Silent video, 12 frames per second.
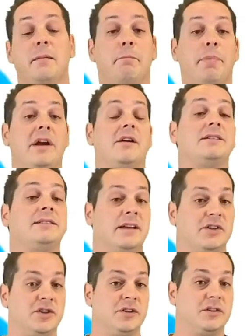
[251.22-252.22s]
the bare
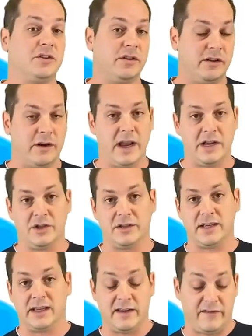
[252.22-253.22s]
essentials to your agents
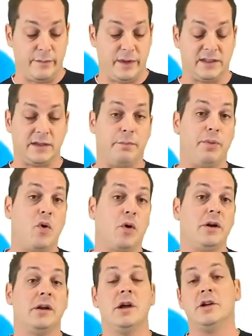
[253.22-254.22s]
that give them the
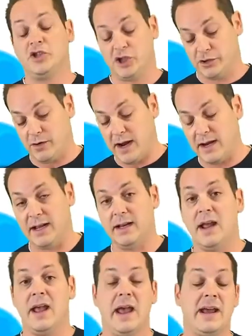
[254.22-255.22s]
support,
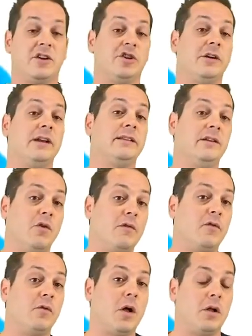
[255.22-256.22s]
training, and create the
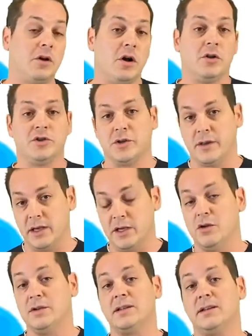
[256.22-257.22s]
overall culture that
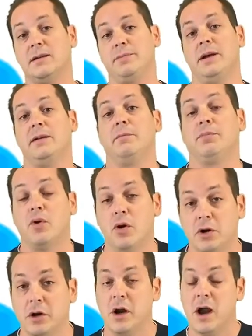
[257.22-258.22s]
you as an independent
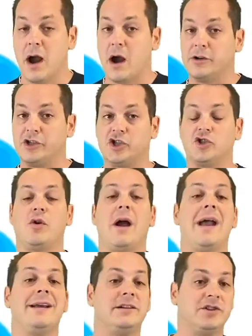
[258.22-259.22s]
broker are
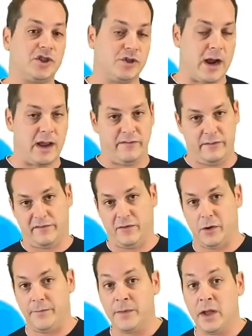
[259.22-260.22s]
trying and striving
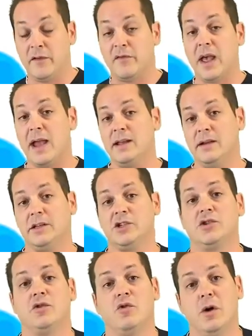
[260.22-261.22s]
for. If you have any
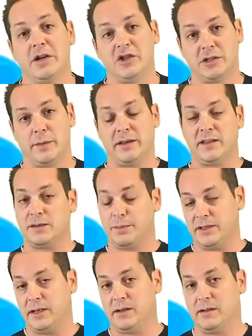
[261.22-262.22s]
additional questions about this
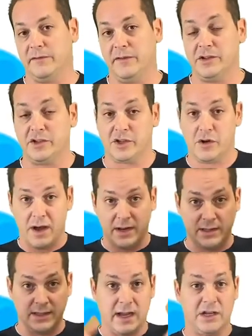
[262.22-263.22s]
particular features, go ahead
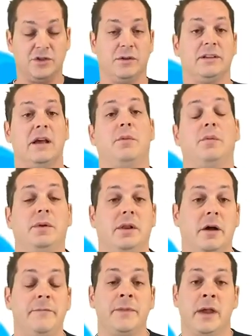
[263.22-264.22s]
and schedule a demo
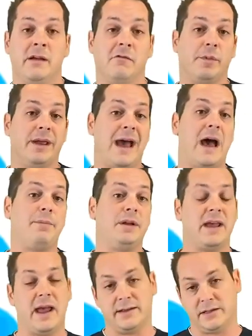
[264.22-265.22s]
below and we'll be happy
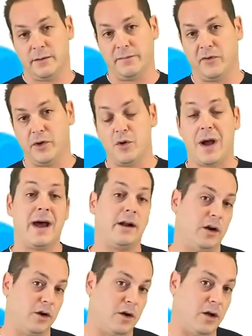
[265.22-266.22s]
to answer them for you on
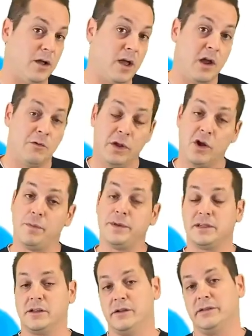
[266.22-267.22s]
our call. Really hope
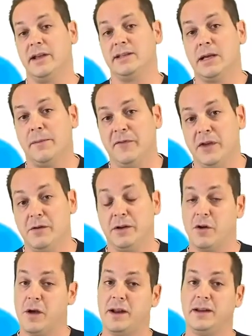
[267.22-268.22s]
this cleared things up for you and
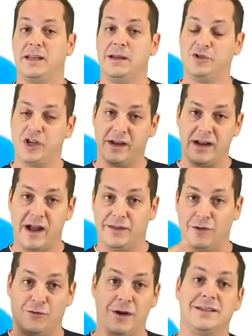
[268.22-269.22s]
go ahead and keep checking out
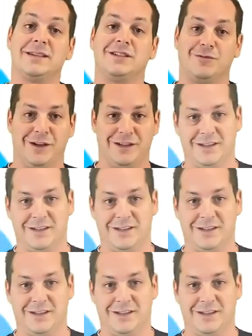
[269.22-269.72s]
the rest of Sweet